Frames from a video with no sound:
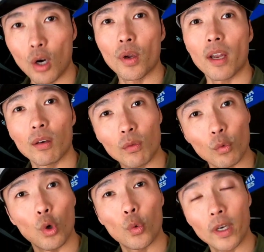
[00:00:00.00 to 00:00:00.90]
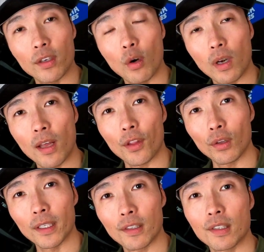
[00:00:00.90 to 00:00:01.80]
Okay, real quick note on the
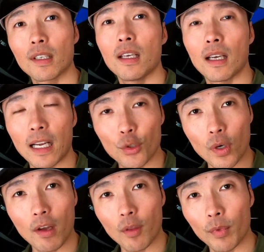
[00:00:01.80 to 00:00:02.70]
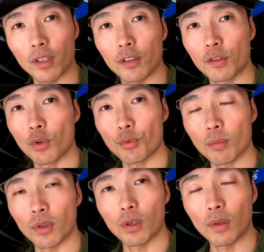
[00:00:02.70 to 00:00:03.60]
links. I do have them in the
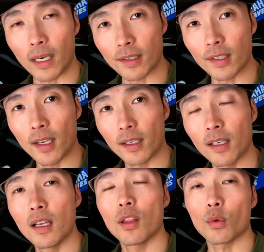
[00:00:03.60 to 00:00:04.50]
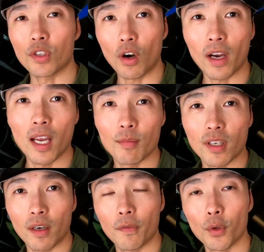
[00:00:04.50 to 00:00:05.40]
description below, like I said. Those are
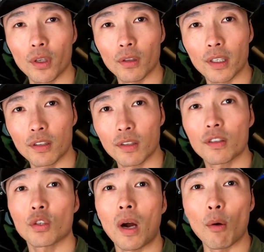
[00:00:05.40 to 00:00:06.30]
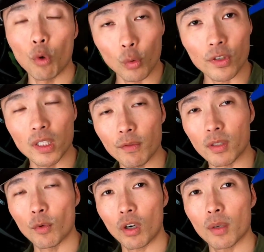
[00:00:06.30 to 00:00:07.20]
Amazon affiliate links, so I will receive
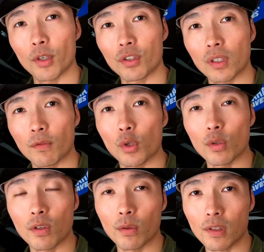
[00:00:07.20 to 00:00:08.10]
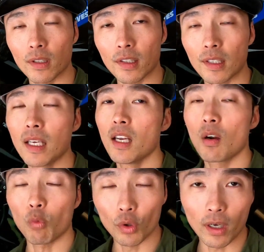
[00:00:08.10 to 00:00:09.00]
a small commission if you use those links.
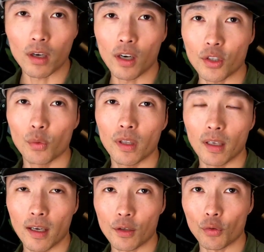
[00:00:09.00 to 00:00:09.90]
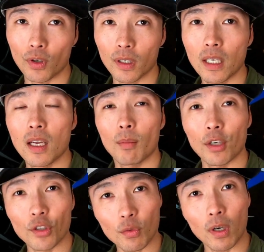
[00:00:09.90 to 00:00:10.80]
Will not cost you anything extra.
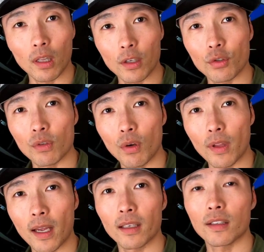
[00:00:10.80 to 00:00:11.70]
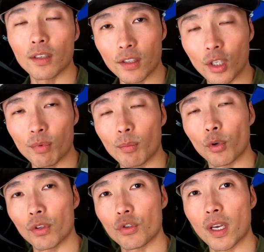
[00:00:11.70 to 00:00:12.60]
I just wanted to let you know that. It does help
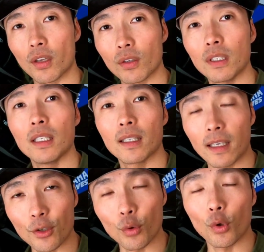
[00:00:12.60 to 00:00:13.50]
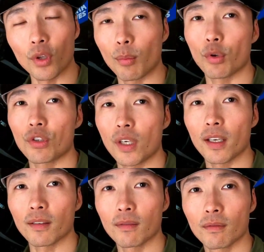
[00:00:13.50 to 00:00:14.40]
support the channel, and I do really
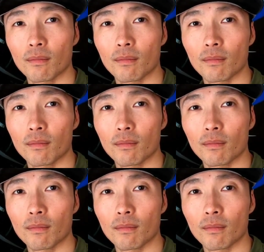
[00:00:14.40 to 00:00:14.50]
appreciate it.